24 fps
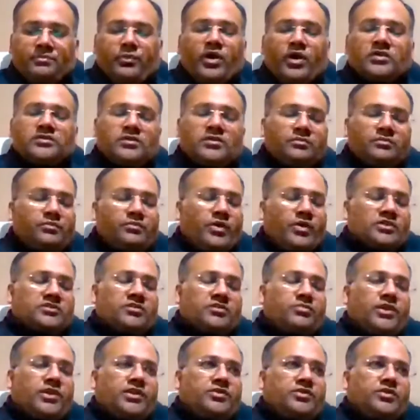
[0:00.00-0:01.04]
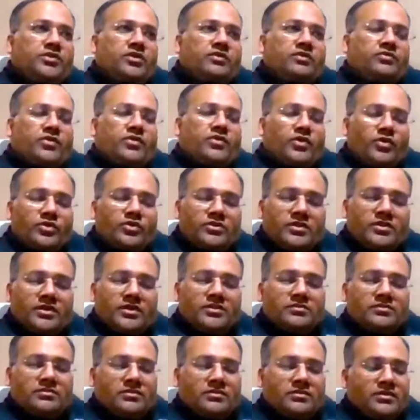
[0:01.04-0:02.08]
Possibility of growth
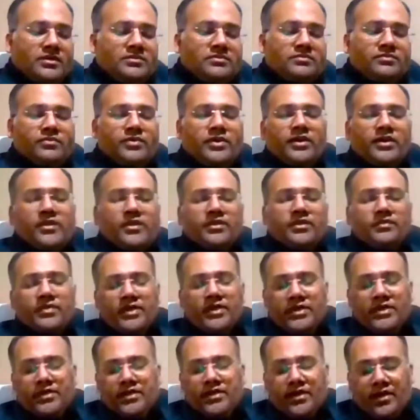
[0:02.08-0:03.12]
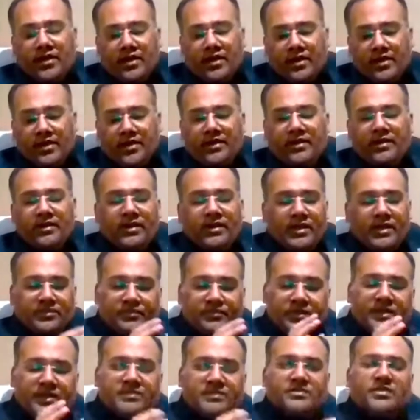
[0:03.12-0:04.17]
is very, very high
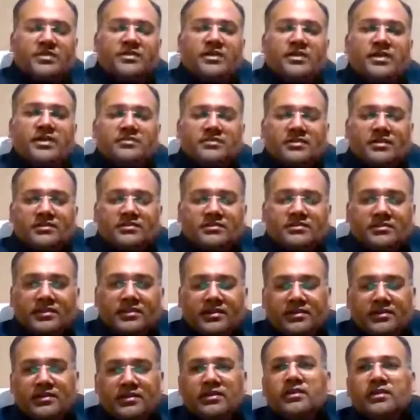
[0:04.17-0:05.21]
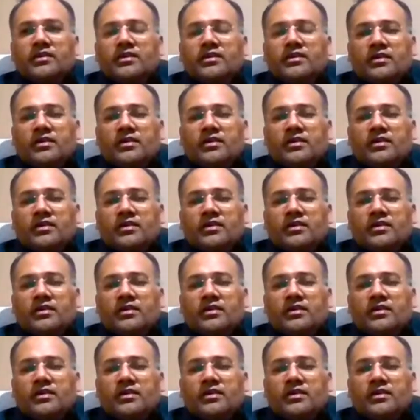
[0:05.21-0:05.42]
as far as India is concerned.